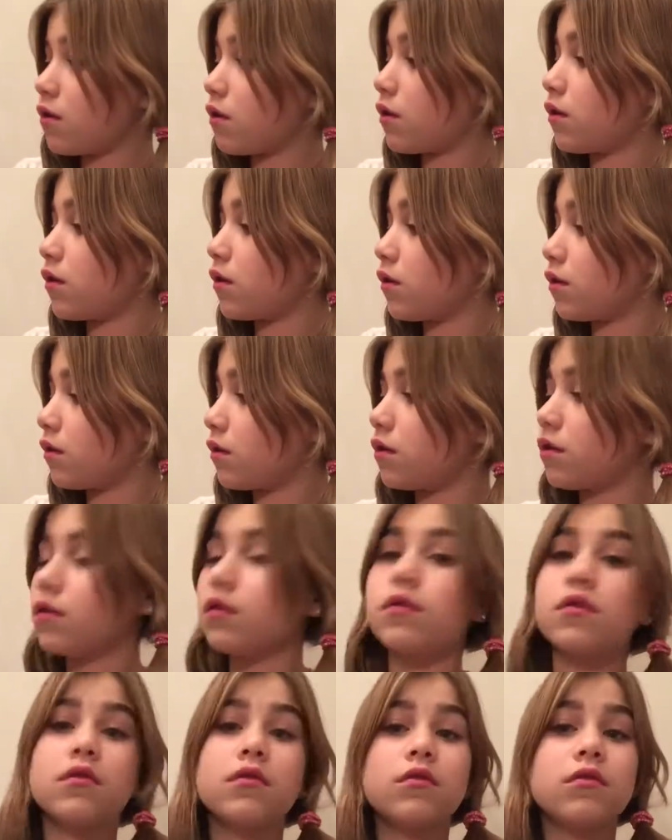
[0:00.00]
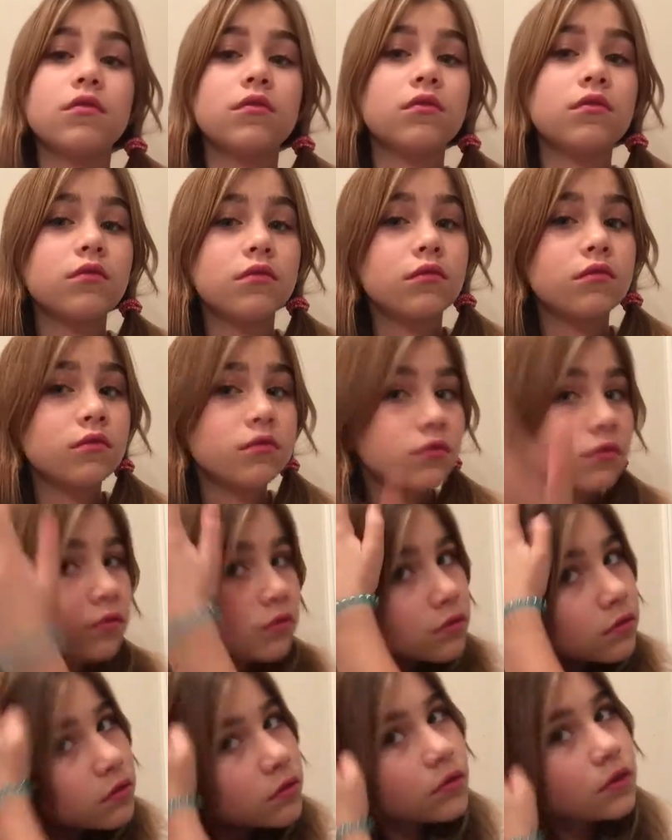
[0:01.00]

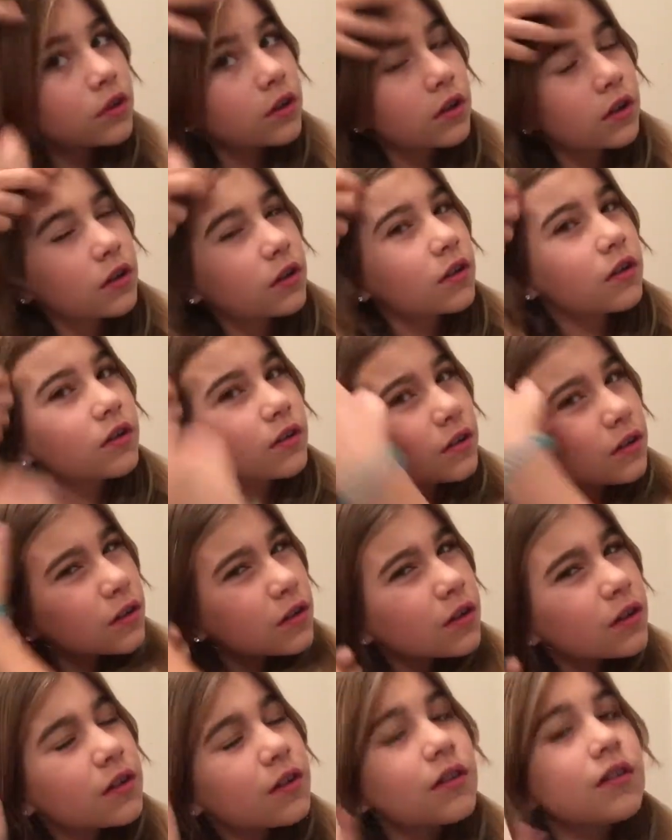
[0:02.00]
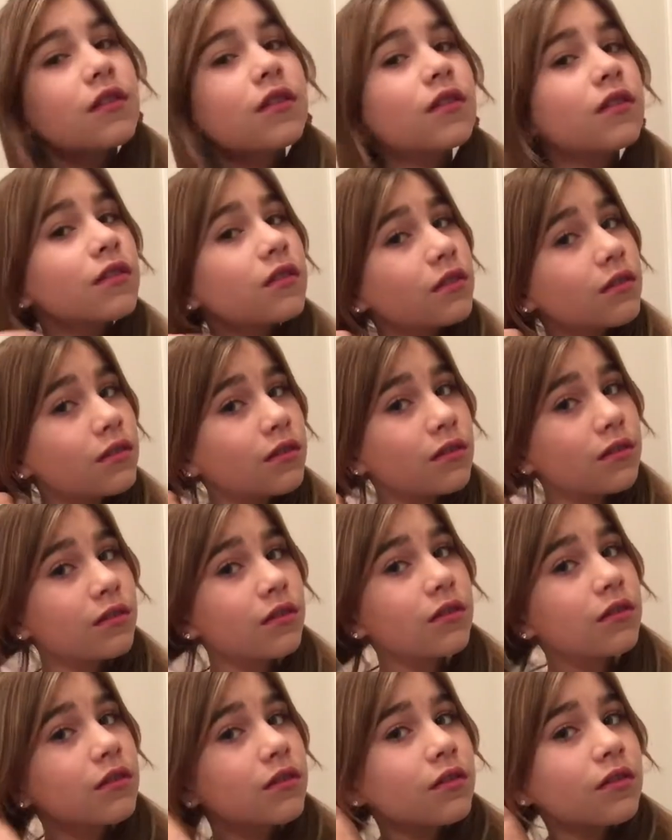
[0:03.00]

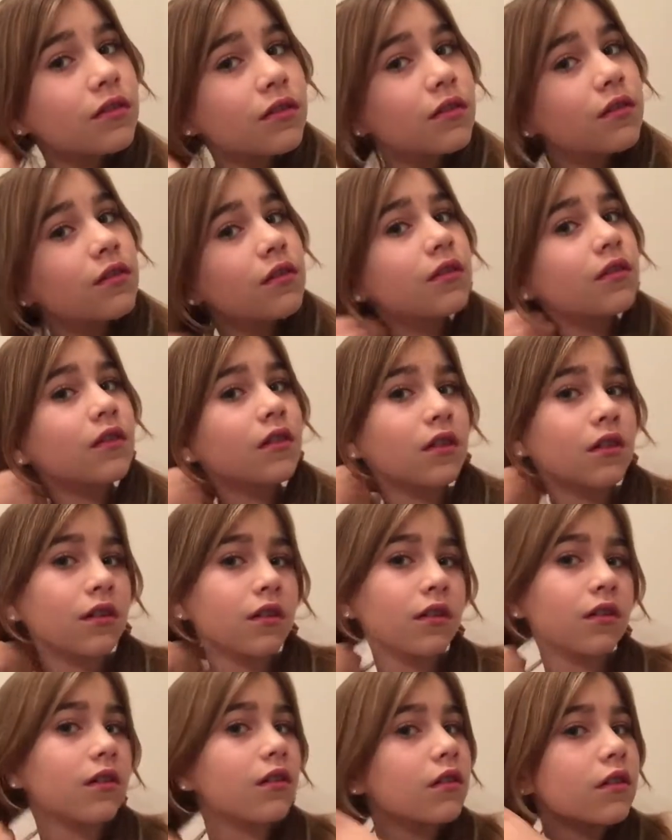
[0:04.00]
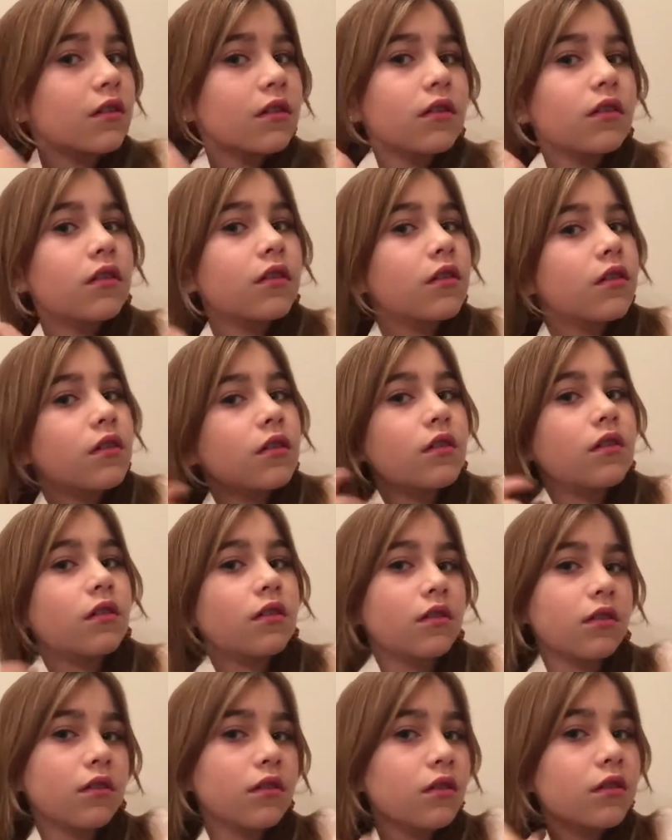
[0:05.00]

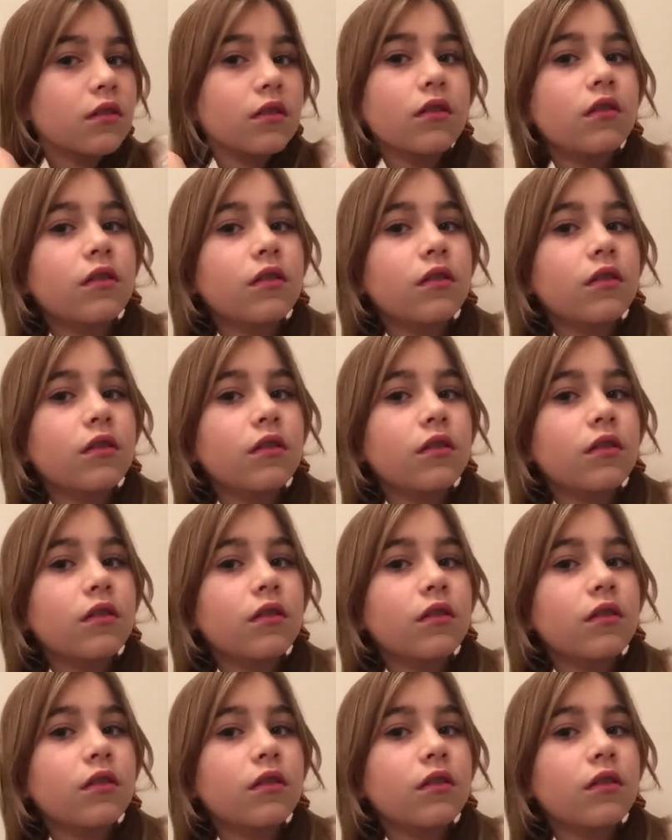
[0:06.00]
Nobody speaks.